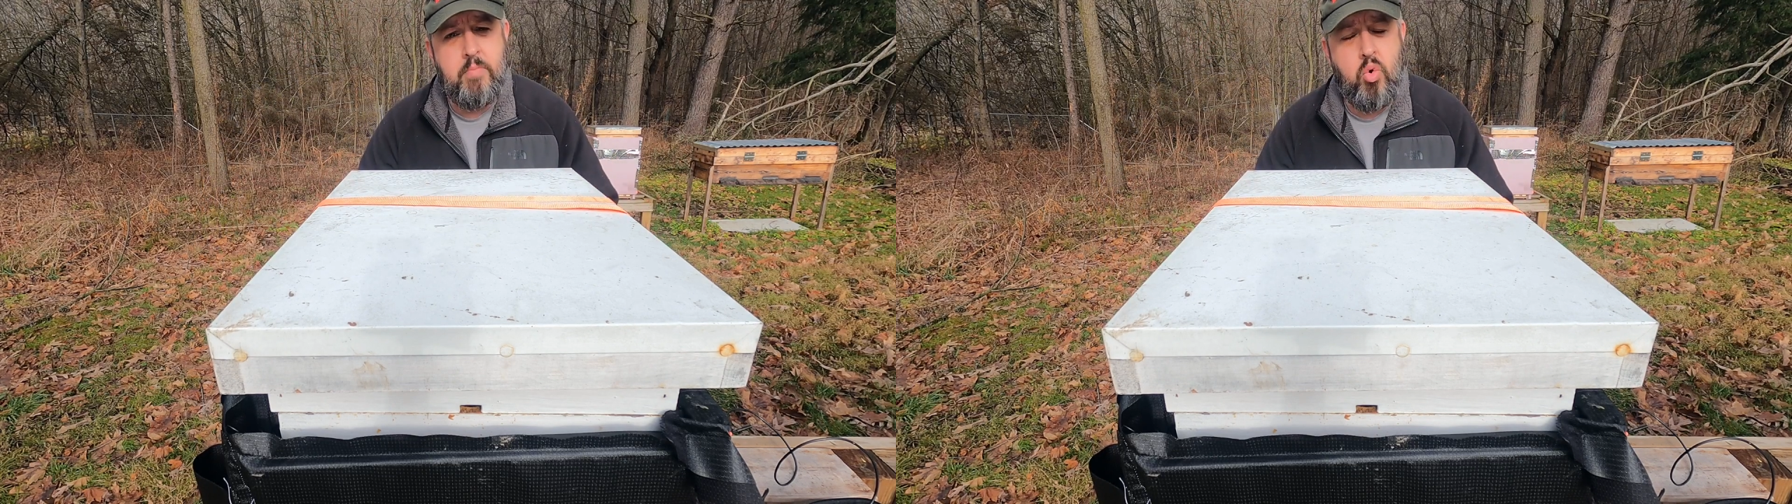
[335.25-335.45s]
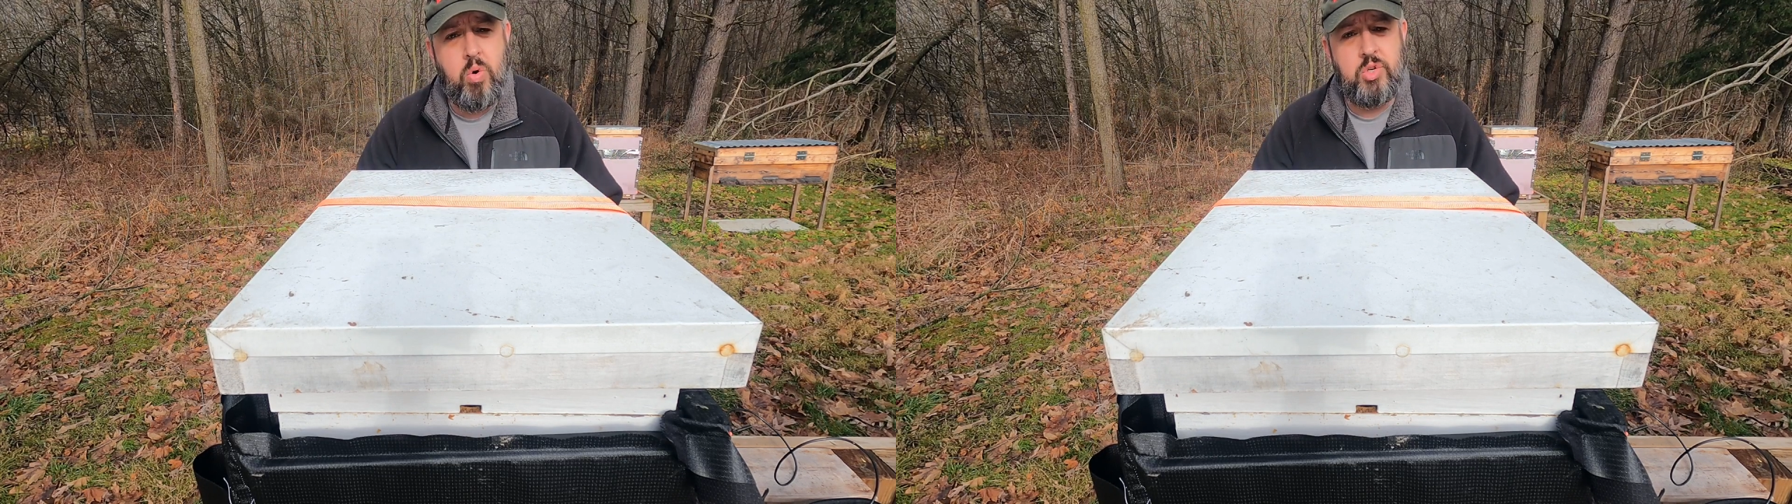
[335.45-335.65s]

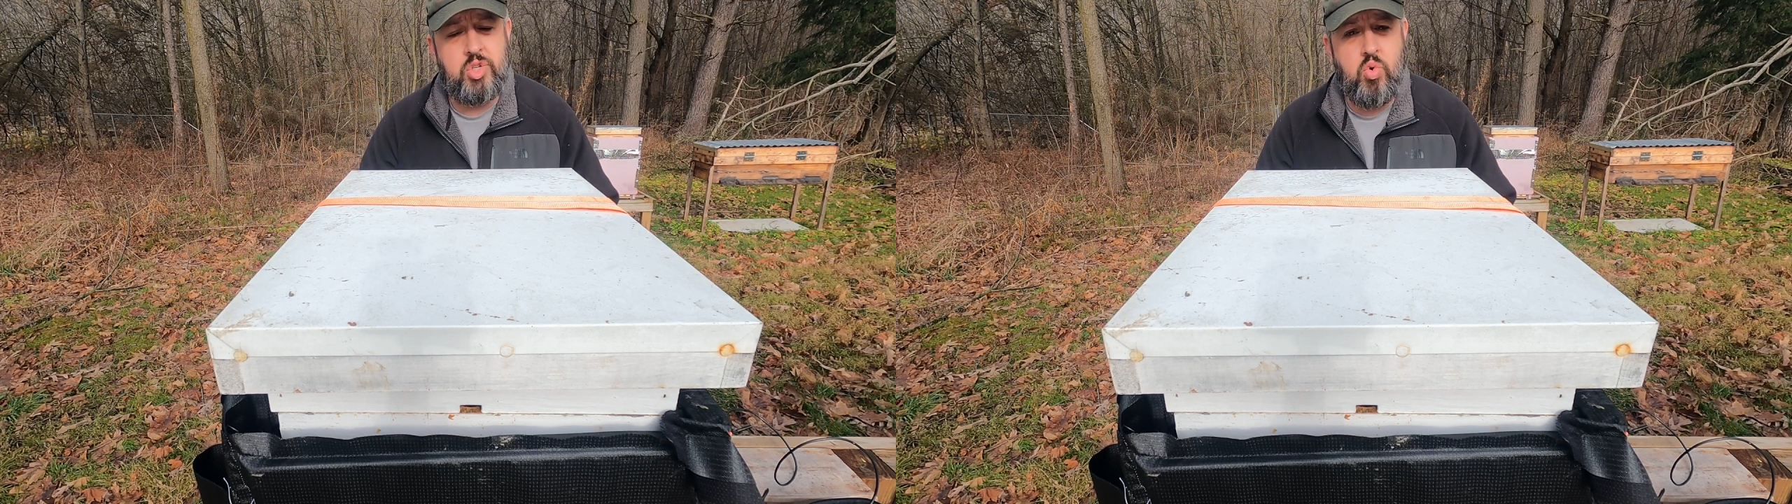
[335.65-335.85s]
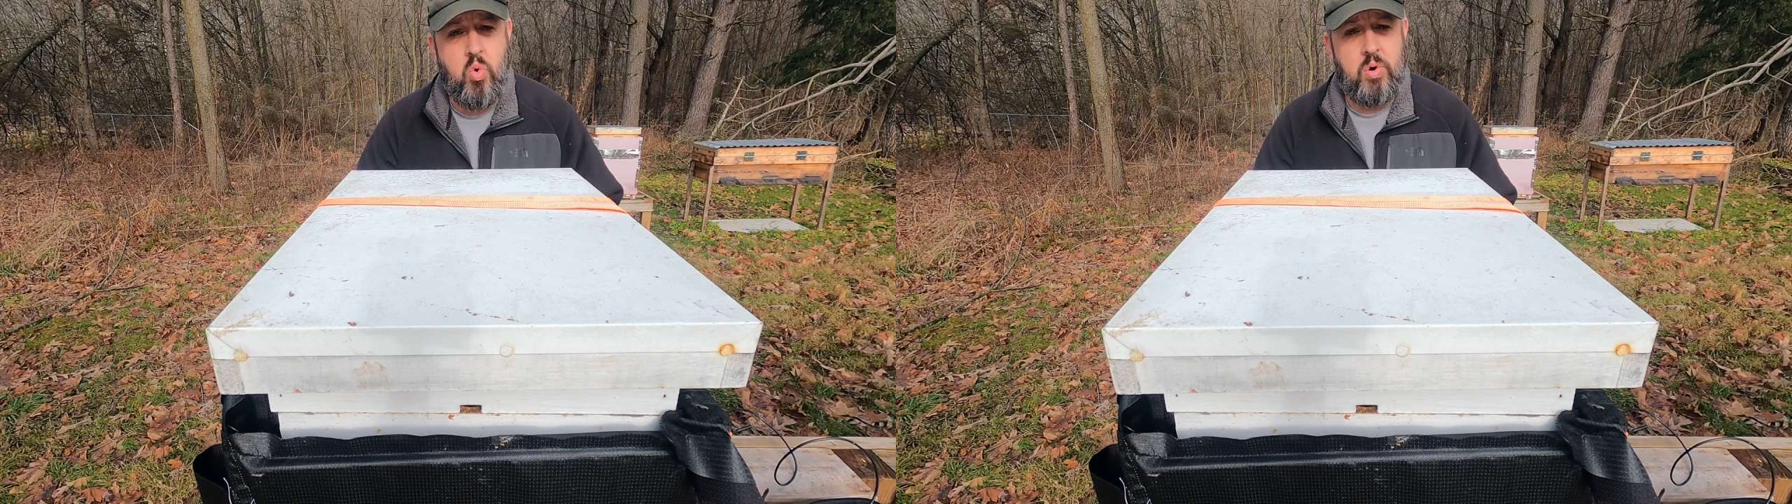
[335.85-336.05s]
more
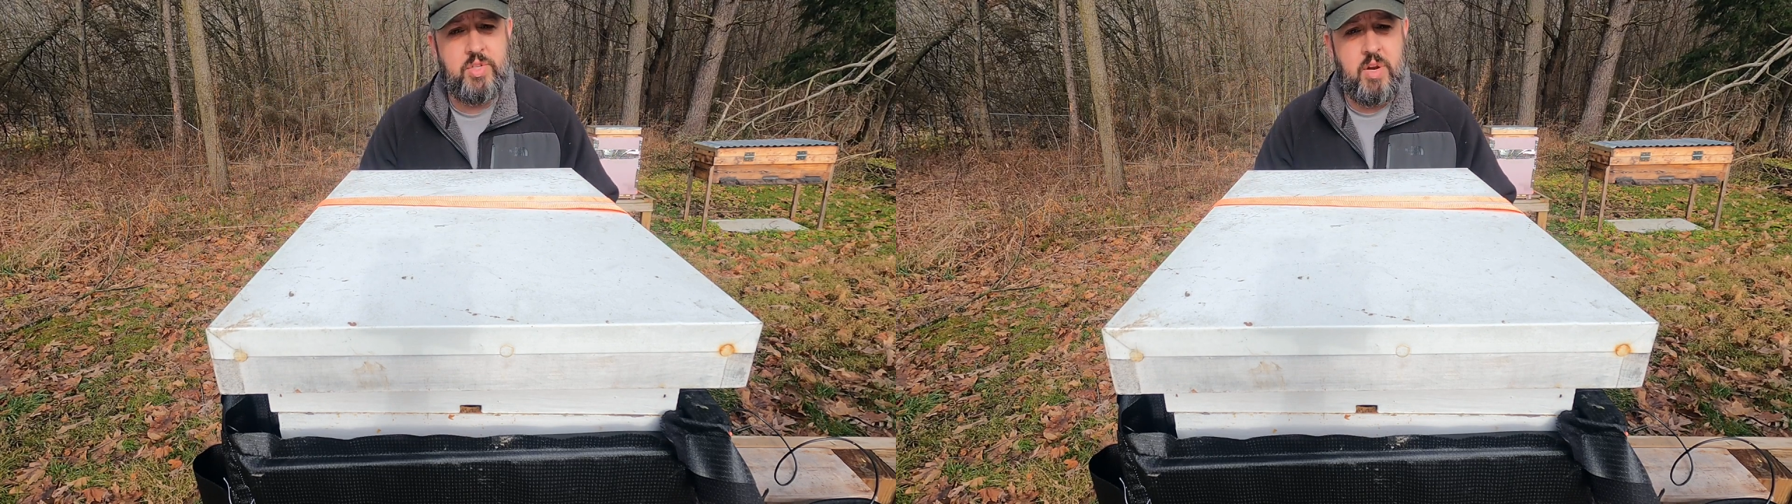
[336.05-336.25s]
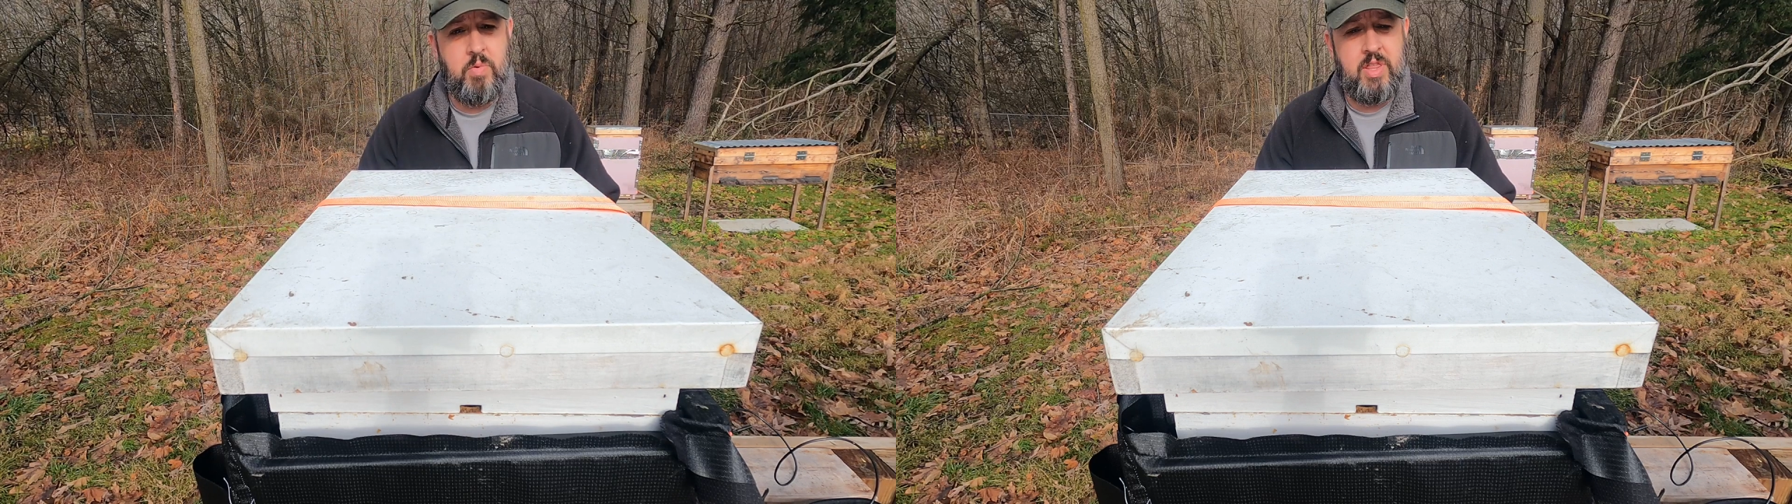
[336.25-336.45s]

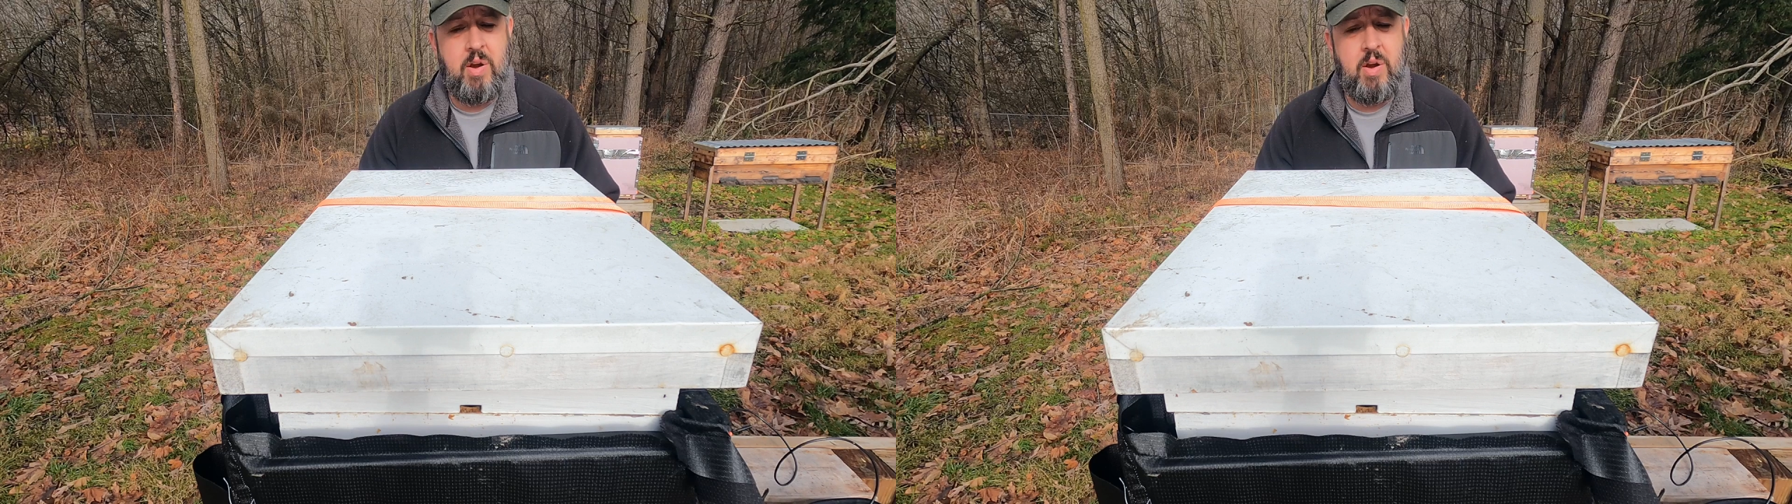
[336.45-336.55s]
stores than what